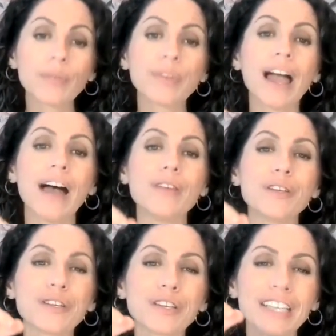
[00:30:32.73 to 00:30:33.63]
and then
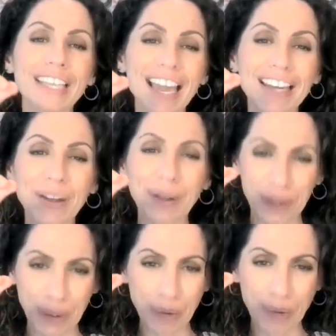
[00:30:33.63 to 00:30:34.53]
you're going to get a
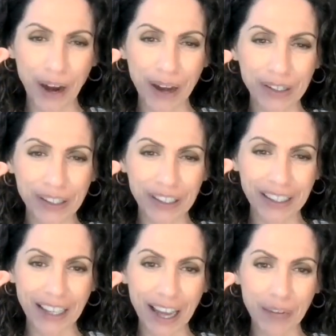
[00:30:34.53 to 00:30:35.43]
little bit more energy than
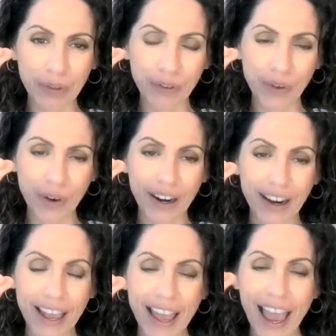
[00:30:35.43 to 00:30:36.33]
you had before.
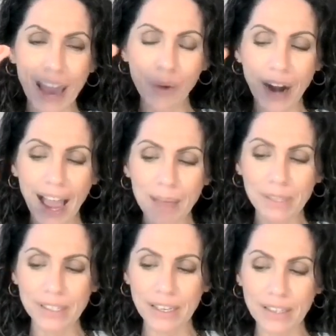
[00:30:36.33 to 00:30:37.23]
And what
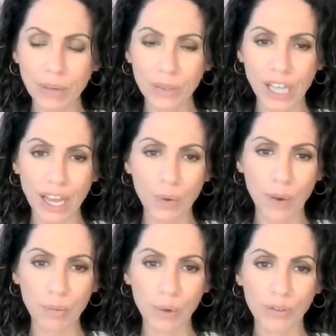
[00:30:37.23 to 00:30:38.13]
happens is, I wish I had a
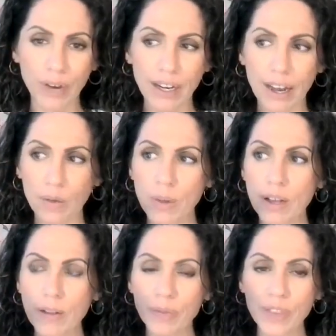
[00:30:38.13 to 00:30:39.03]
whiteboard right now,
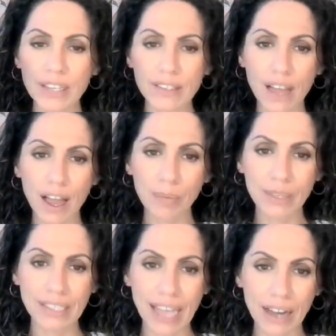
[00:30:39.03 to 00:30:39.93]
this up and
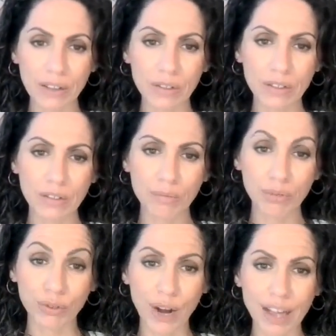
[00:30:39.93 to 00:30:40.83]
down
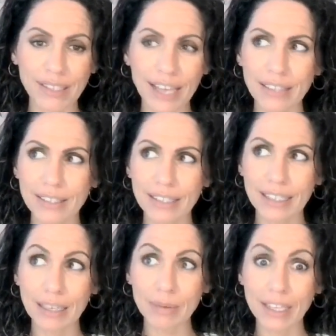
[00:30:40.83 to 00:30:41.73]
process
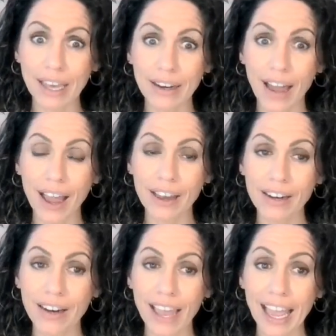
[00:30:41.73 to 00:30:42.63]
keeps getting
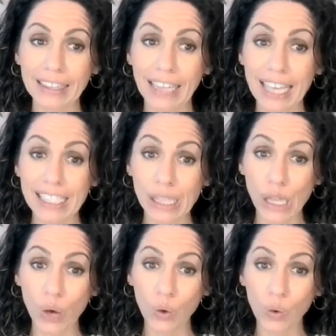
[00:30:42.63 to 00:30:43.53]
higher and less
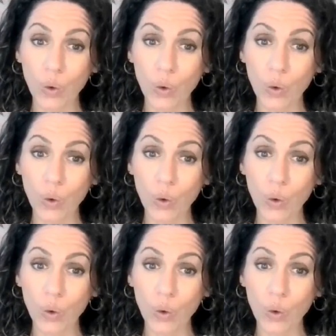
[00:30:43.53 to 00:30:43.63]
low.